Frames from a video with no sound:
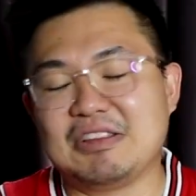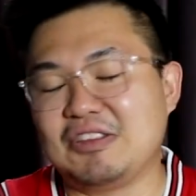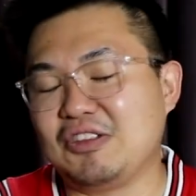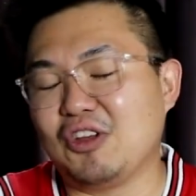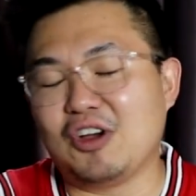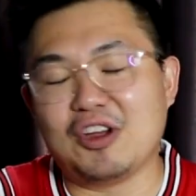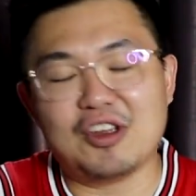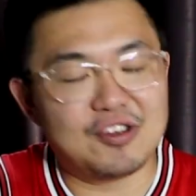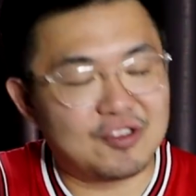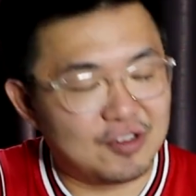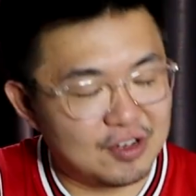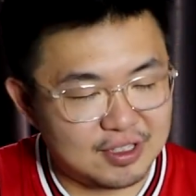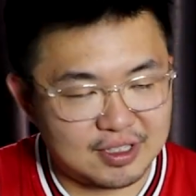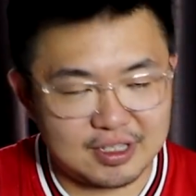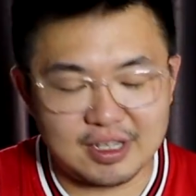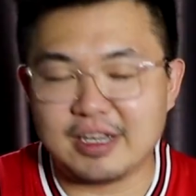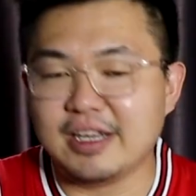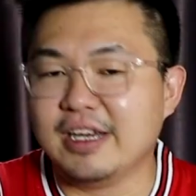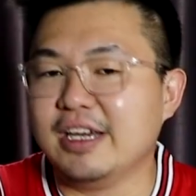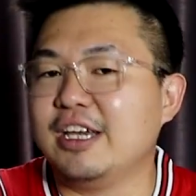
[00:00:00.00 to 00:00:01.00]
Not
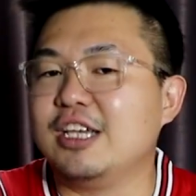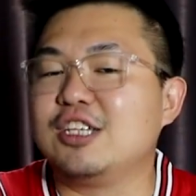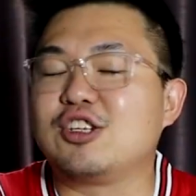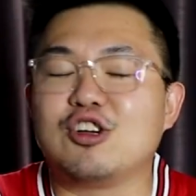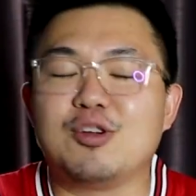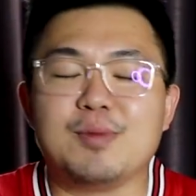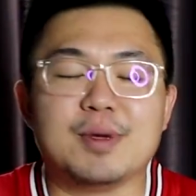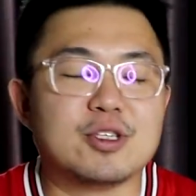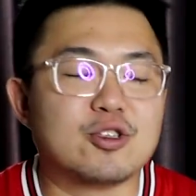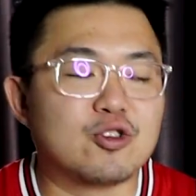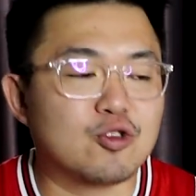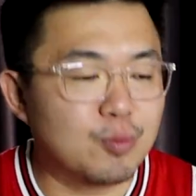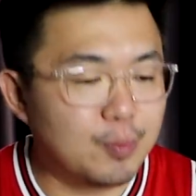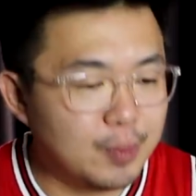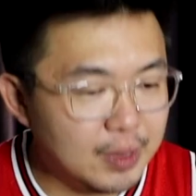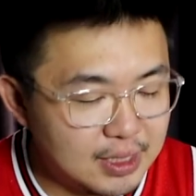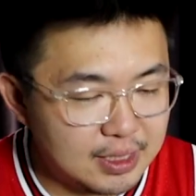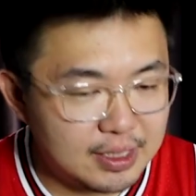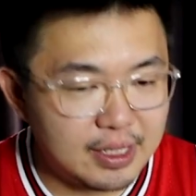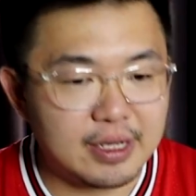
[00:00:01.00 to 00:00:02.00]
interested. It's going to be
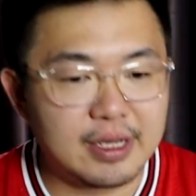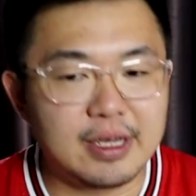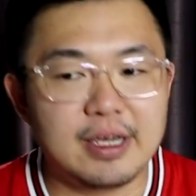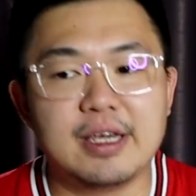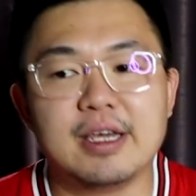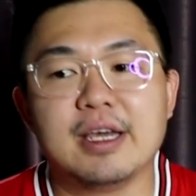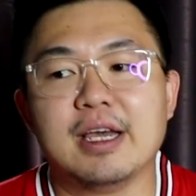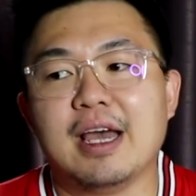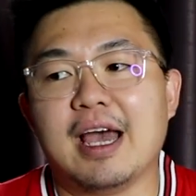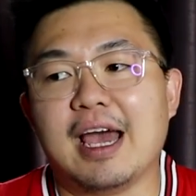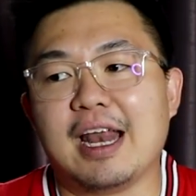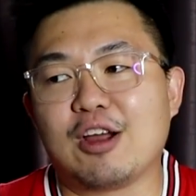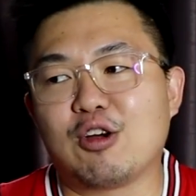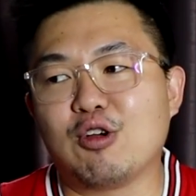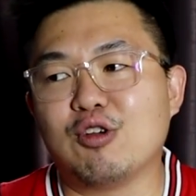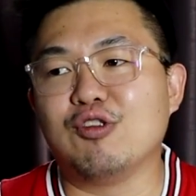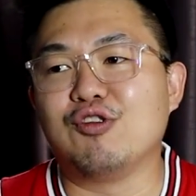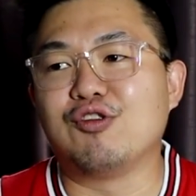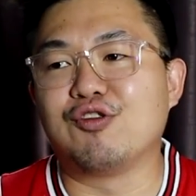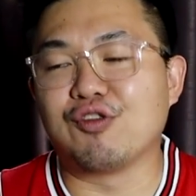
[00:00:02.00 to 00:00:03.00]
super sticky and it's
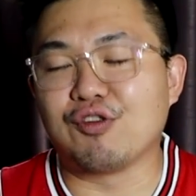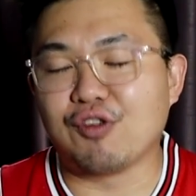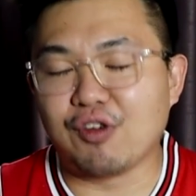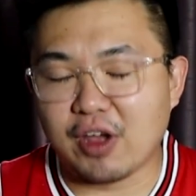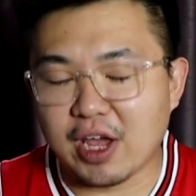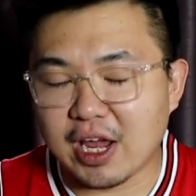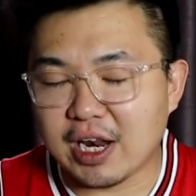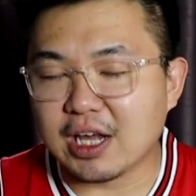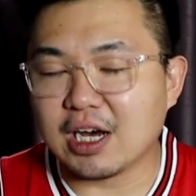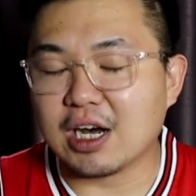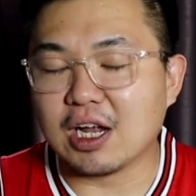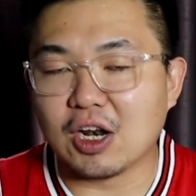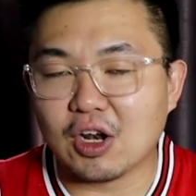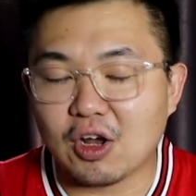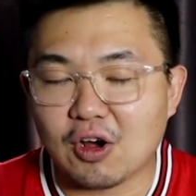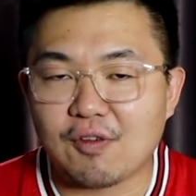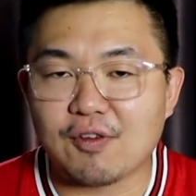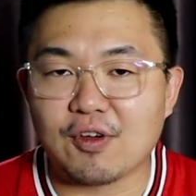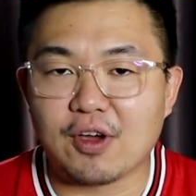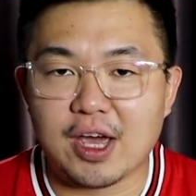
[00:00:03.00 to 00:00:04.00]
going to drain a
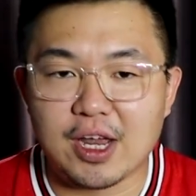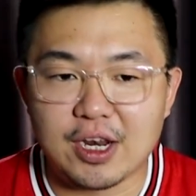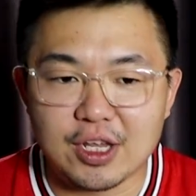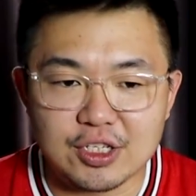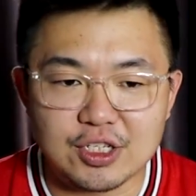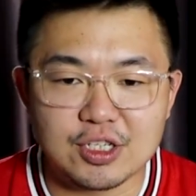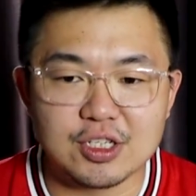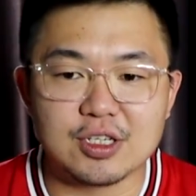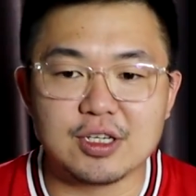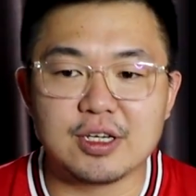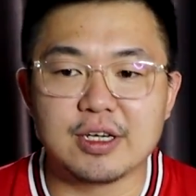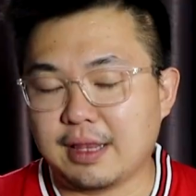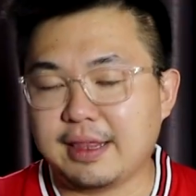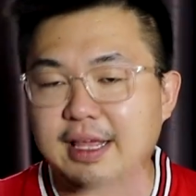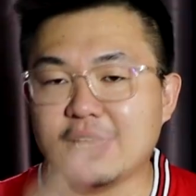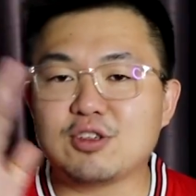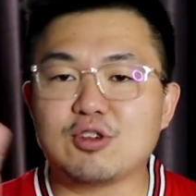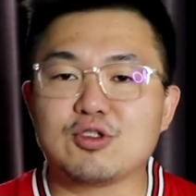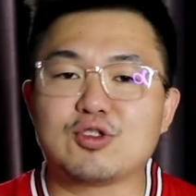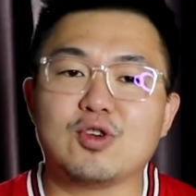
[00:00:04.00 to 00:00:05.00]
lot of your energy. And
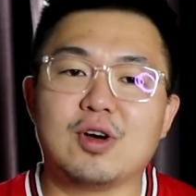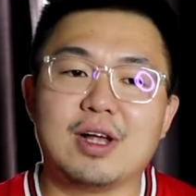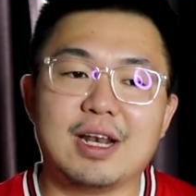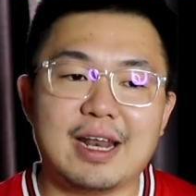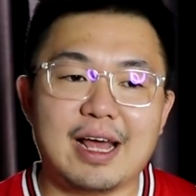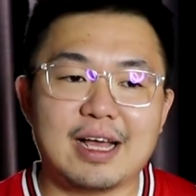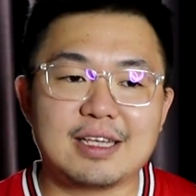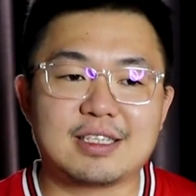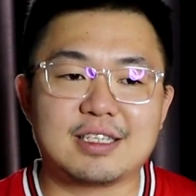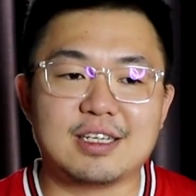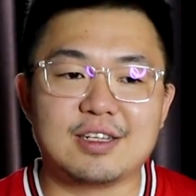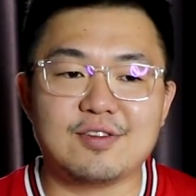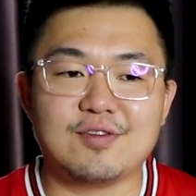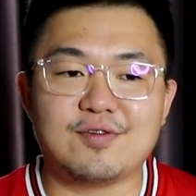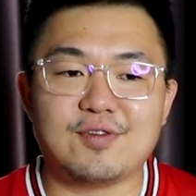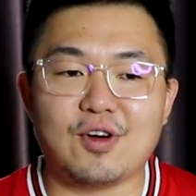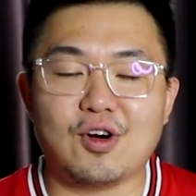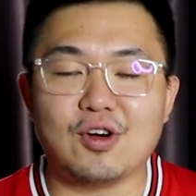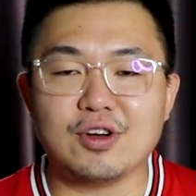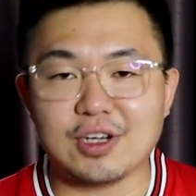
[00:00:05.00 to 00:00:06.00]
that's also a lesson
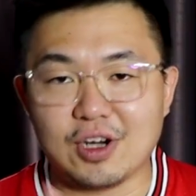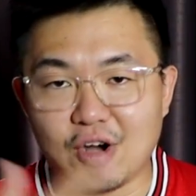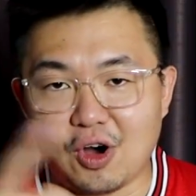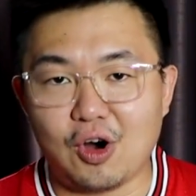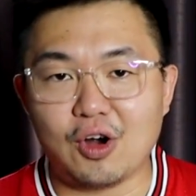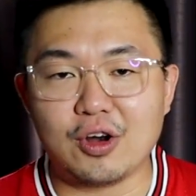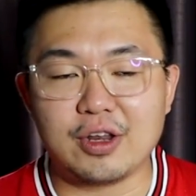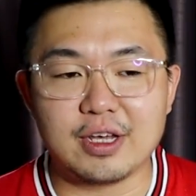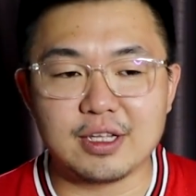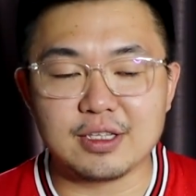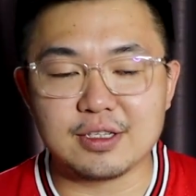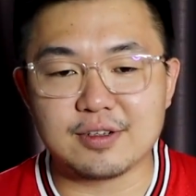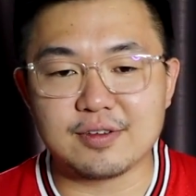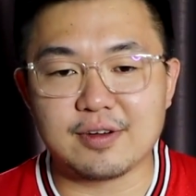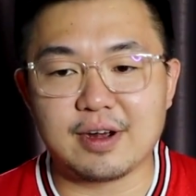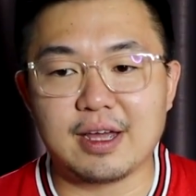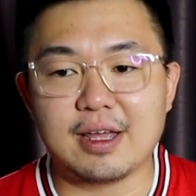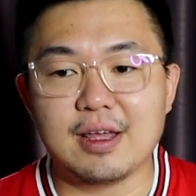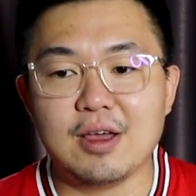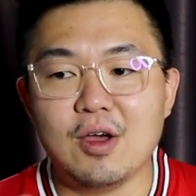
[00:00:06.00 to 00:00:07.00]
for the audience,
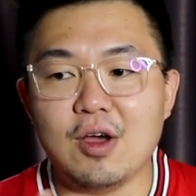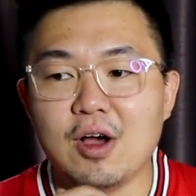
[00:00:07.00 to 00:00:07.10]
right?